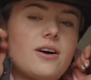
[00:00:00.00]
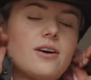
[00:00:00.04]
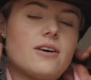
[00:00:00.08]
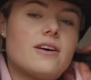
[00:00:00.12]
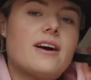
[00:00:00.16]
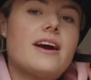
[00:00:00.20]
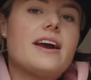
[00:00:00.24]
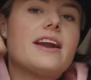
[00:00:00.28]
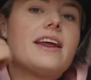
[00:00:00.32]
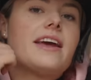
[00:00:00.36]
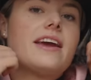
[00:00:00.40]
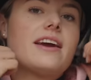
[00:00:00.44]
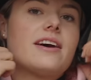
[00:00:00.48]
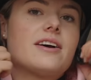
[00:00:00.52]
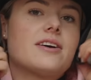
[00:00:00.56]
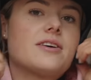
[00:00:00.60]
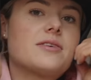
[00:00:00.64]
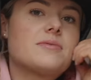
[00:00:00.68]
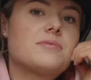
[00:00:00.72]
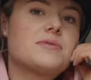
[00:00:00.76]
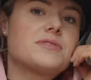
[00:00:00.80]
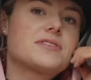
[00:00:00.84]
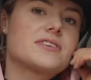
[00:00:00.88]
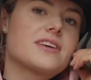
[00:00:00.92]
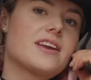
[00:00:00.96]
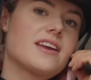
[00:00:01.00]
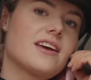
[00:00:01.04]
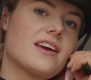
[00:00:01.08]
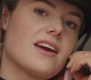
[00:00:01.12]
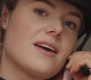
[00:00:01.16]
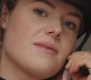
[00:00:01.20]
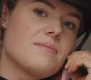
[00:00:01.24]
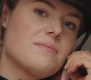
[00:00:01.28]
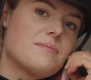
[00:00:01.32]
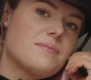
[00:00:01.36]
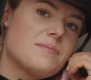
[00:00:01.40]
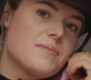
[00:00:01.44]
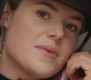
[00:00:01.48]
Alrighty, I'm just gonna
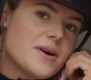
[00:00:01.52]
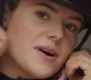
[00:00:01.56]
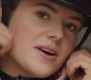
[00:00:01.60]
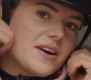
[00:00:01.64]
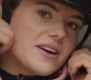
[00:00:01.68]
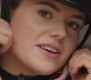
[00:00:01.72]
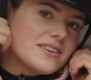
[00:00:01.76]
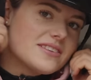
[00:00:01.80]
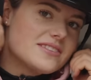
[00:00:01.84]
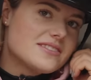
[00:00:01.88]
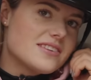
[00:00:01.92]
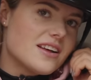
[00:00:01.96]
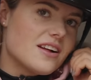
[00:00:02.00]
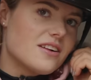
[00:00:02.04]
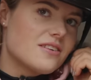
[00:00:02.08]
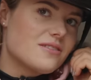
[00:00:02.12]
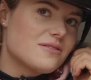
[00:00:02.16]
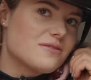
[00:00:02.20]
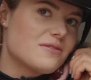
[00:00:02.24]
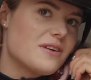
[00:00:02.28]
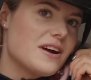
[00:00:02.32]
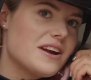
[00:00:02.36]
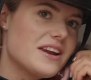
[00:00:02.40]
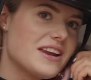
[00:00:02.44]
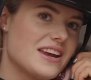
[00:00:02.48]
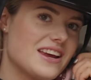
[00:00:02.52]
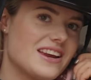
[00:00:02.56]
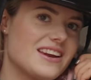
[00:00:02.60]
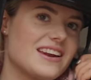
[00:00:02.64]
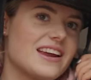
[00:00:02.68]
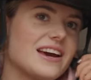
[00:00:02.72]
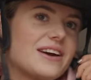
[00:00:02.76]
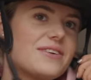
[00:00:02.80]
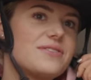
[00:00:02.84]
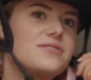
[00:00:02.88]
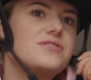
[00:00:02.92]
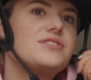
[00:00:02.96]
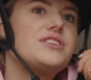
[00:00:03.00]
get myself ready
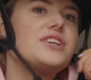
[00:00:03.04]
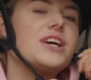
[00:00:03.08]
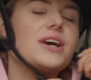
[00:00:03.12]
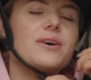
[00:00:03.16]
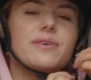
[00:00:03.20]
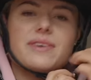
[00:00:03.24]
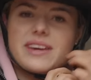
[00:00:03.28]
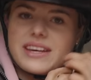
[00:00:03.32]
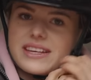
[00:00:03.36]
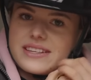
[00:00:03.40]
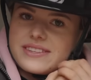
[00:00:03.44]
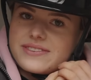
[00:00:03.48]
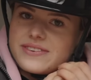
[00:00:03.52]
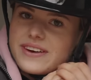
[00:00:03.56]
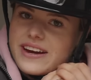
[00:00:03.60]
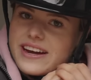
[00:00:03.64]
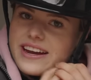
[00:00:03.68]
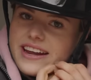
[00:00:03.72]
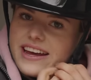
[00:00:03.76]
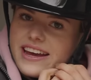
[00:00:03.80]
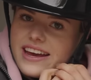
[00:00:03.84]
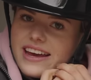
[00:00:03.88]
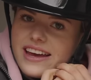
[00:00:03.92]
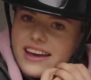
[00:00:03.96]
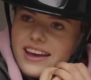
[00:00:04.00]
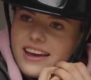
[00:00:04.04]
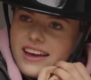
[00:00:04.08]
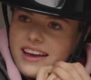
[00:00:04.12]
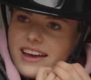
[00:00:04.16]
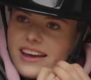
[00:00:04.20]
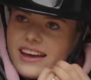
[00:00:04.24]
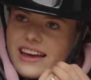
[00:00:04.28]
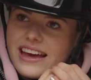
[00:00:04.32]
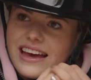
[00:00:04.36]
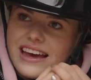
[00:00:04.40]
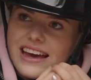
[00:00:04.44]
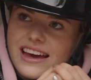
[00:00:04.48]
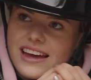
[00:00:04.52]
now Joey is ready
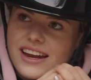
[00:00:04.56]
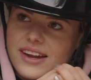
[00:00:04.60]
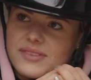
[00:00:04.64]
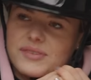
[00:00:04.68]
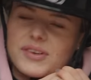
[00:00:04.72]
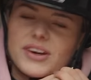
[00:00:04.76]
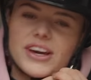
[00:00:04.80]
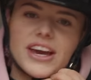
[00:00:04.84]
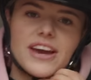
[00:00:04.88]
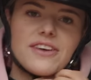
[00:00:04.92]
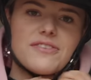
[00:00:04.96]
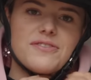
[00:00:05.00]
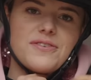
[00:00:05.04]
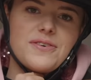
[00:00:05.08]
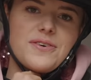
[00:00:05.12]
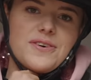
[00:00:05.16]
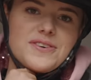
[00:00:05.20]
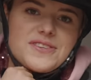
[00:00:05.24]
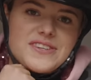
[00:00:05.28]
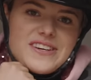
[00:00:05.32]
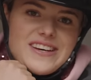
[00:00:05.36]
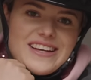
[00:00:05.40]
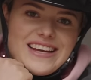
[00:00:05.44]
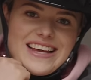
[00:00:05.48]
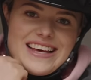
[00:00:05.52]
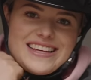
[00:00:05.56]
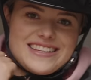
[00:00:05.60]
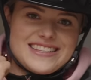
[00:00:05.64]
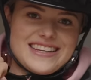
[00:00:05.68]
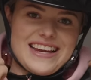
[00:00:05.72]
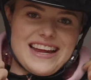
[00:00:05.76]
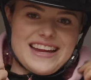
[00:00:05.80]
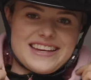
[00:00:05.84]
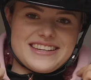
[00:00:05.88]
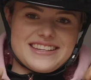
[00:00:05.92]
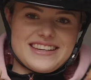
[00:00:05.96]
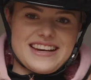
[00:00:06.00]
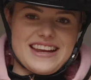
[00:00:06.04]
and I'm looking forward to our lesson
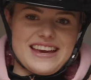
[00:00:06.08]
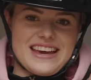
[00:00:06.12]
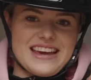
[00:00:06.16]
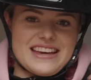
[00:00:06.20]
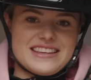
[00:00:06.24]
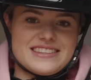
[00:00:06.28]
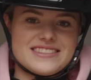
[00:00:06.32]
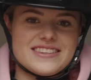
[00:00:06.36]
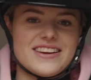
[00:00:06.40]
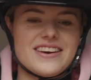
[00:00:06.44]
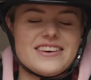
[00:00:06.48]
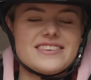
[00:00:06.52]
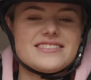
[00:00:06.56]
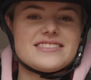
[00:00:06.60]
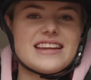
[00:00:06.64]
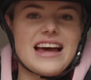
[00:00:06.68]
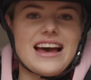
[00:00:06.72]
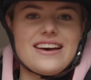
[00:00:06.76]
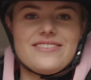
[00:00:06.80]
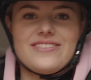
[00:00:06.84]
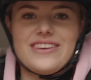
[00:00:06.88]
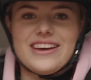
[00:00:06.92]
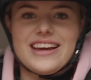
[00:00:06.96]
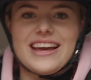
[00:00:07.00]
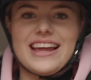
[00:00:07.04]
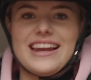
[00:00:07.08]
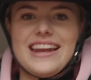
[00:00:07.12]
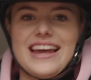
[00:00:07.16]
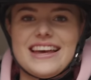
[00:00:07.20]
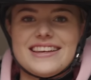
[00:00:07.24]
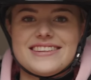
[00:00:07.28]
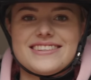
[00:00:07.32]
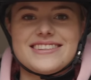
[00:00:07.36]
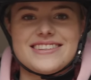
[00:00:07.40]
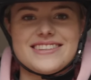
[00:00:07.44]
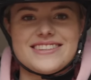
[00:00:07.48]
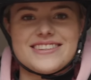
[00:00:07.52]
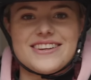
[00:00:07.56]
actually. It's nice to have like a
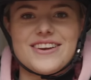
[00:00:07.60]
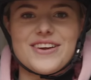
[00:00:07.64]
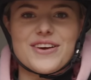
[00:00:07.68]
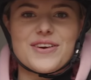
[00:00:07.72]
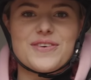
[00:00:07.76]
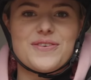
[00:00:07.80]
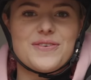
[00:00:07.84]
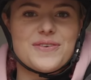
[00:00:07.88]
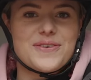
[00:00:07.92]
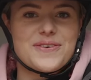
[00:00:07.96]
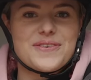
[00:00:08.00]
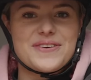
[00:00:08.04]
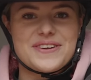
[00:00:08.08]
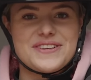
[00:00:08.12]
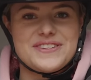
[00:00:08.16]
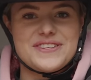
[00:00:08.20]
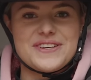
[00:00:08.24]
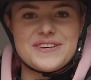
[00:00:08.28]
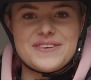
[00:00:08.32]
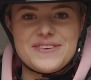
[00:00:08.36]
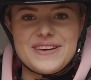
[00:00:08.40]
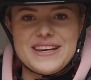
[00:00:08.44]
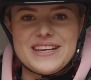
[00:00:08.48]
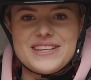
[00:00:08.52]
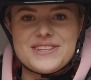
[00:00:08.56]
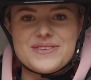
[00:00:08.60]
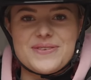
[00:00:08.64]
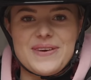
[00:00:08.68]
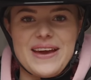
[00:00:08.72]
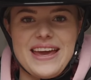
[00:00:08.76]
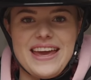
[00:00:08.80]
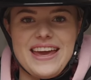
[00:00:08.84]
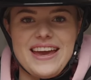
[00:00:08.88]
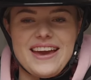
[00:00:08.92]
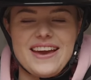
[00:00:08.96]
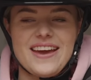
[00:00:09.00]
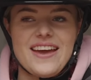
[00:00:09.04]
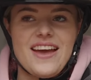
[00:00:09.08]
lesson to look forward to each
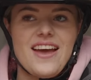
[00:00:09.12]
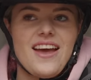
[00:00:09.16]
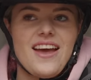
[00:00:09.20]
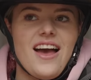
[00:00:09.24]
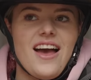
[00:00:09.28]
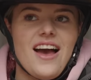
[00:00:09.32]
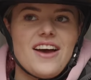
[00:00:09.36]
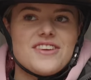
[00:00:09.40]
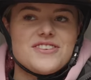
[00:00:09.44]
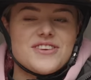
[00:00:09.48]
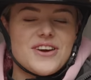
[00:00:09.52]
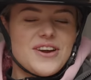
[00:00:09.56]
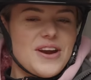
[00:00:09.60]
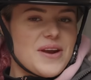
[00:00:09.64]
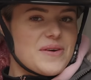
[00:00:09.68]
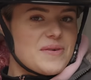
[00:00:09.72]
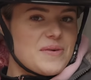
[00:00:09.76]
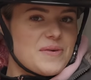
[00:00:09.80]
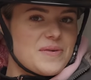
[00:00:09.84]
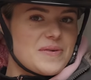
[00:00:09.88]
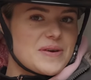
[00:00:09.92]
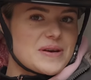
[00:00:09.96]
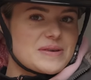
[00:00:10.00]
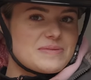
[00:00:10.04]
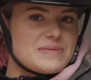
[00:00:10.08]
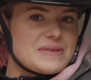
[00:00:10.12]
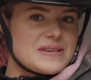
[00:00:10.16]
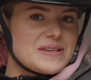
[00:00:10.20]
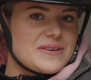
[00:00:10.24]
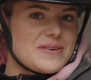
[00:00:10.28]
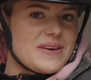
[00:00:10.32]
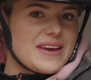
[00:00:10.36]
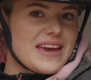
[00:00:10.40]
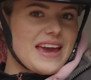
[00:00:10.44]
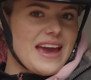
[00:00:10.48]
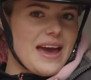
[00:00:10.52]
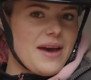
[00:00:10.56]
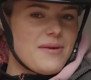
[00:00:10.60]
week. Don't know what we're going to be
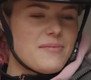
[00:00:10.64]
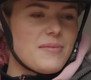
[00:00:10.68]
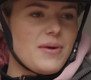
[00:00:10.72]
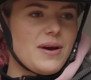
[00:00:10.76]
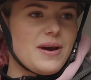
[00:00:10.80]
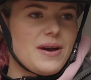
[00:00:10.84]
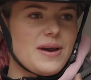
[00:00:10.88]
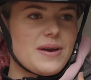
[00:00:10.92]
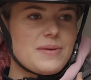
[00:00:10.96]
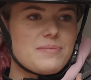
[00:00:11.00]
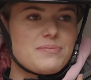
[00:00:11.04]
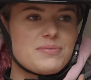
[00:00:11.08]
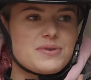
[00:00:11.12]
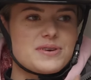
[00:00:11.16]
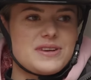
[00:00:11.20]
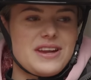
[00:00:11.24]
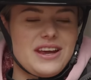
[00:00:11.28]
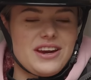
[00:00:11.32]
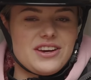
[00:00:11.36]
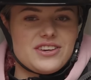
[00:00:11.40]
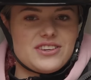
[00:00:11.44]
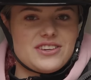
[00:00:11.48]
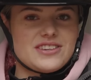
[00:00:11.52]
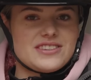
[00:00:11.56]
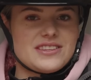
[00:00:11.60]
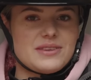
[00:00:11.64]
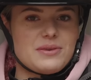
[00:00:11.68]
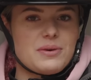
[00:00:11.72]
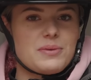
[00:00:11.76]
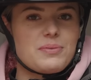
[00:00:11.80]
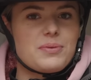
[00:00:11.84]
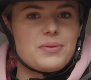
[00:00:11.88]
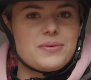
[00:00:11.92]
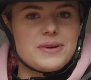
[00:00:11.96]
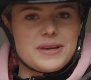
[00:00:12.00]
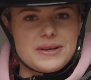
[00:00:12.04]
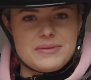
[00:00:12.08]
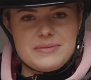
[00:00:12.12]
doing yet. My prediction is that we're
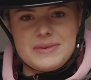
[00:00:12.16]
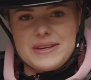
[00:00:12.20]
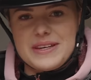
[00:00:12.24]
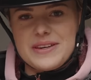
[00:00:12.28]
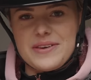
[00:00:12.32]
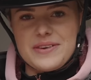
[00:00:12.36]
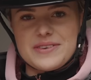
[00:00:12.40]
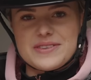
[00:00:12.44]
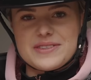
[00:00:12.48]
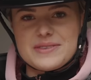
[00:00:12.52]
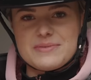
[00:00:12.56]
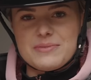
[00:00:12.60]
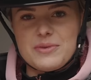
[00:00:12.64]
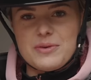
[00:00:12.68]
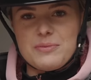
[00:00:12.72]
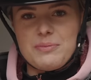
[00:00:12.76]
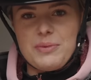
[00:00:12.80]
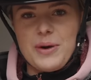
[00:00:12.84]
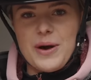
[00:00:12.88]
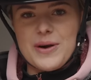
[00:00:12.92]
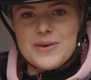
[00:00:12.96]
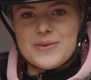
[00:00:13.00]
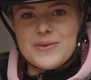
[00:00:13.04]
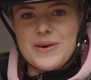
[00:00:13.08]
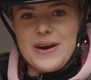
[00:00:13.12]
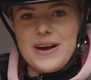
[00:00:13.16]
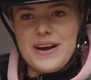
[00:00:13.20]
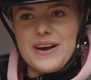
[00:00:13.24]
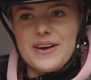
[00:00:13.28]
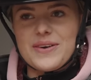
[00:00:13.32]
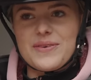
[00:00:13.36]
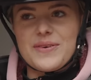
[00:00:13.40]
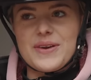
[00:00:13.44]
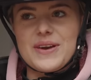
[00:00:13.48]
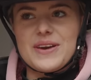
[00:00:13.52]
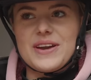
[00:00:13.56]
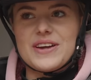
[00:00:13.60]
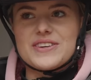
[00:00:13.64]
probably going to be doing some more pole work.
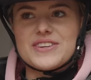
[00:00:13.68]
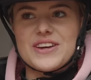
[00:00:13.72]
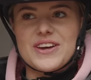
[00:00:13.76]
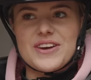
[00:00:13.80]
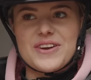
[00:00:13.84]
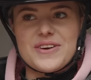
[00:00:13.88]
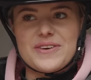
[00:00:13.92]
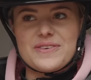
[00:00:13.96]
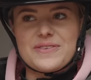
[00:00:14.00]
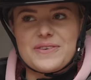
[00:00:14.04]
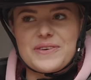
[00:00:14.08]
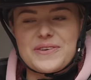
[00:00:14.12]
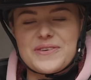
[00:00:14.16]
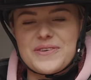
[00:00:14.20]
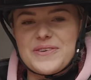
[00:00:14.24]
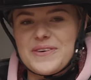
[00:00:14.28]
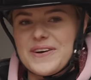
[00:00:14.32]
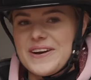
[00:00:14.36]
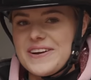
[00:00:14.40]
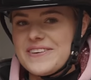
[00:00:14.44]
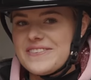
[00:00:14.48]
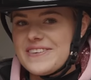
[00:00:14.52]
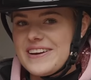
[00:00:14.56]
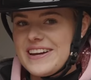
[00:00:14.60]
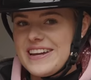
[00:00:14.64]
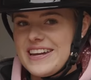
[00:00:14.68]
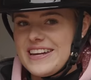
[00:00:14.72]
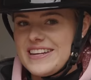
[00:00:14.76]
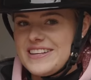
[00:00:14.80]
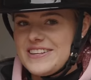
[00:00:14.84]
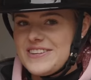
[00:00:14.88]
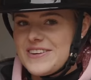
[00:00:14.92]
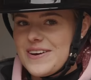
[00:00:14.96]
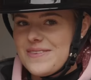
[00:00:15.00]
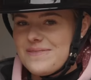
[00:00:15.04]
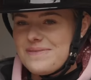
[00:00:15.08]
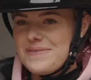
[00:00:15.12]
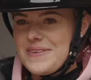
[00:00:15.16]
I don't know if we're quite ready
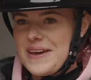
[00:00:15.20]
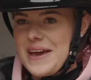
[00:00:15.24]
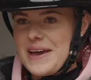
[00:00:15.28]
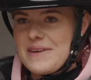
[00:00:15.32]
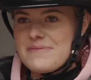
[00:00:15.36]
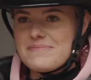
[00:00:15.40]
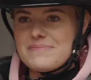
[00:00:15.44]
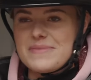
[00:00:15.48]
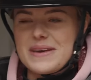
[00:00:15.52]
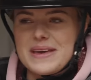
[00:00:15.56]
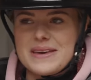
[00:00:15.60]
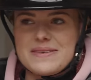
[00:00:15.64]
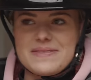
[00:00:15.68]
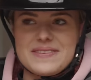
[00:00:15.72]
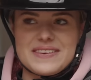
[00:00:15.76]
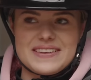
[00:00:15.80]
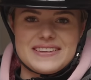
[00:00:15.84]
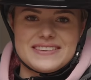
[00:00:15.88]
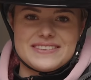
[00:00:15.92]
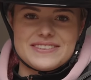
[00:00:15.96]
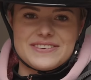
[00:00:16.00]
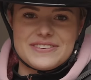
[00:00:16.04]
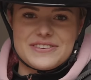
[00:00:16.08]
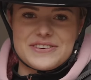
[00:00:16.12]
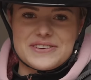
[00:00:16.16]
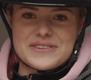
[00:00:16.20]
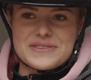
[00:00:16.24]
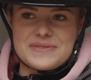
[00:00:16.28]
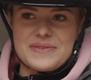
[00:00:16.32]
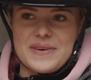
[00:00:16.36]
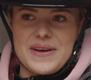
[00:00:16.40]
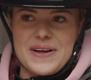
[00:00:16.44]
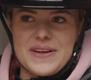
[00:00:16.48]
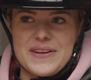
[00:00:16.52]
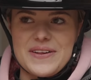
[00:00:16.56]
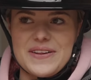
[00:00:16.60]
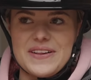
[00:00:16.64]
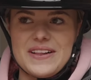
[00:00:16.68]
to jump yet. Maybe a little cross
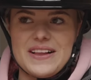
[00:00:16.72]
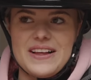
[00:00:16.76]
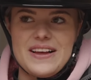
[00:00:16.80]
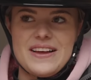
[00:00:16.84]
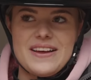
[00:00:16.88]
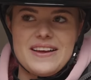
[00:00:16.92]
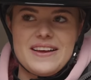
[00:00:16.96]
pole.